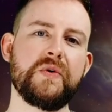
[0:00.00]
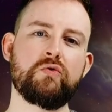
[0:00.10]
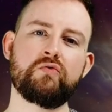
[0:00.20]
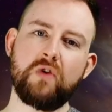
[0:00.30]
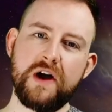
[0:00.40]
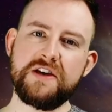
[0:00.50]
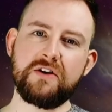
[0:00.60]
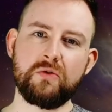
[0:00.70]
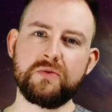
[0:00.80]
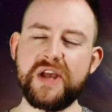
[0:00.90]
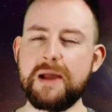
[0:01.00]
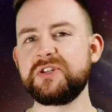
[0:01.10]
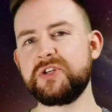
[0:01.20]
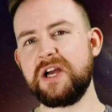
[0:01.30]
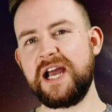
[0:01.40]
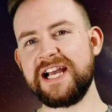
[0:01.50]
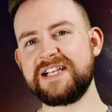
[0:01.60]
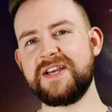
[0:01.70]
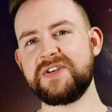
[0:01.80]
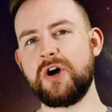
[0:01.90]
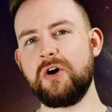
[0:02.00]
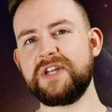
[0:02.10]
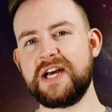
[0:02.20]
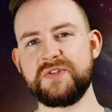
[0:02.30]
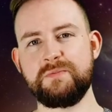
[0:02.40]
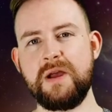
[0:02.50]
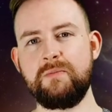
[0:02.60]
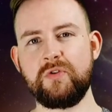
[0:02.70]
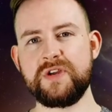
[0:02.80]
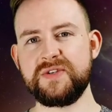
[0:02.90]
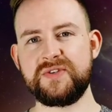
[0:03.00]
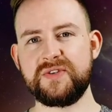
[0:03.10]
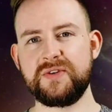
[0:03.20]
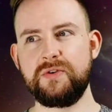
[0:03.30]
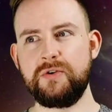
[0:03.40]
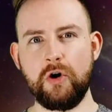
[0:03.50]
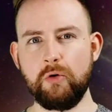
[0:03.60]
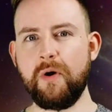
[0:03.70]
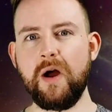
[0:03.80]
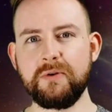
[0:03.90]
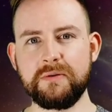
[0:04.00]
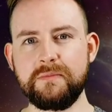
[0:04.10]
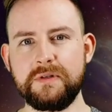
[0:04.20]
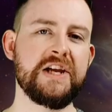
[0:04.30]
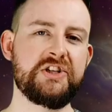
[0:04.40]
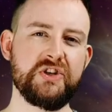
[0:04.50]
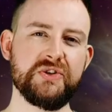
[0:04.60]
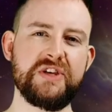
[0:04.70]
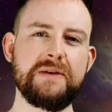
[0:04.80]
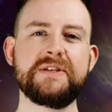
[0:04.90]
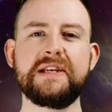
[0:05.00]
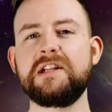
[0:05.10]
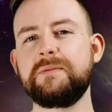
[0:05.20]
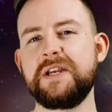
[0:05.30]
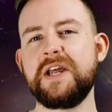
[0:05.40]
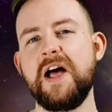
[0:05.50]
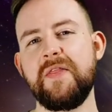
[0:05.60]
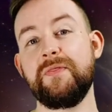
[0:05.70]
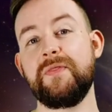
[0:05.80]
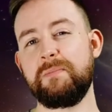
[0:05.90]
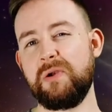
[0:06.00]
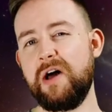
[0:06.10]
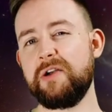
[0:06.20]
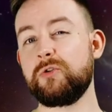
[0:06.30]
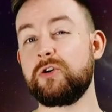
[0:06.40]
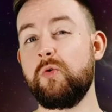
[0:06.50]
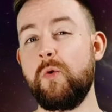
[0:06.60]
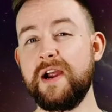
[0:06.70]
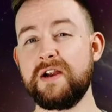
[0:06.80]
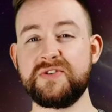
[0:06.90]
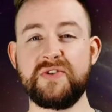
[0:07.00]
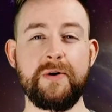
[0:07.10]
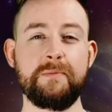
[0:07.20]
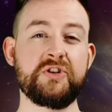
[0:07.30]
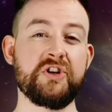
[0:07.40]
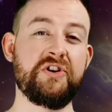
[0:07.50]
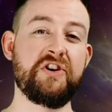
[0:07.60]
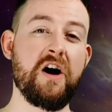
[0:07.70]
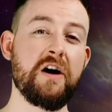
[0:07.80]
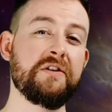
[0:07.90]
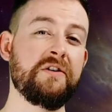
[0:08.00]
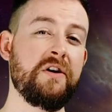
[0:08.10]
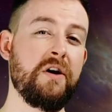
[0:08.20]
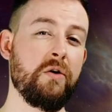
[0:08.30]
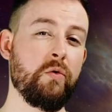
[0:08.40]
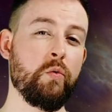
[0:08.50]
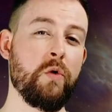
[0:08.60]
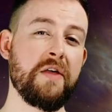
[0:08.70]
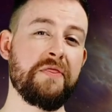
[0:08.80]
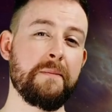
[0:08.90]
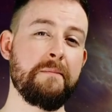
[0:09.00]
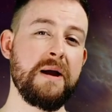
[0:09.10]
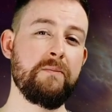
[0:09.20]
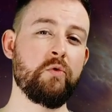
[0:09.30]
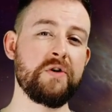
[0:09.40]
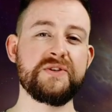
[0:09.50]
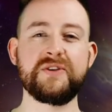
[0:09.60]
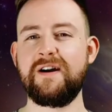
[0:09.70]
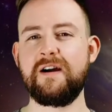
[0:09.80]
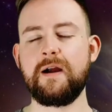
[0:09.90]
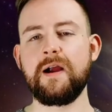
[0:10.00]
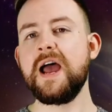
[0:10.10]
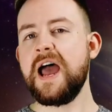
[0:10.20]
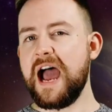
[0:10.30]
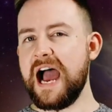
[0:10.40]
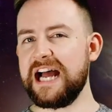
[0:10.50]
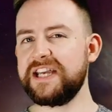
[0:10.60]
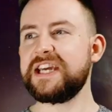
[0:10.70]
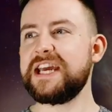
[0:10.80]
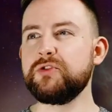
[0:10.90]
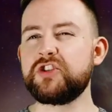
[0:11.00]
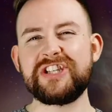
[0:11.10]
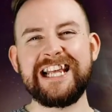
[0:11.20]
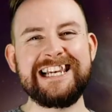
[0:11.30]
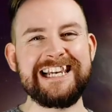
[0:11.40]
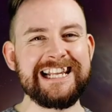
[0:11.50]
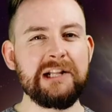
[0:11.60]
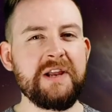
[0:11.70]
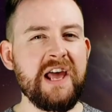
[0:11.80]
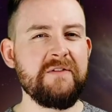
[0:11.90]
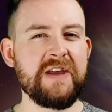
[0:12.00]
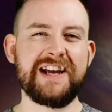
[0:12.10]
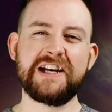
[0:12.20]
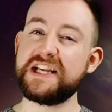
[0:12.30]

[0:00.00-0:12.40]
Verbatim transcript: Riker was able to access Odan's memories, no problem. It just seems a little bit, the plot requires them to not know what the memories are. And it was just a little bit heavy-handed.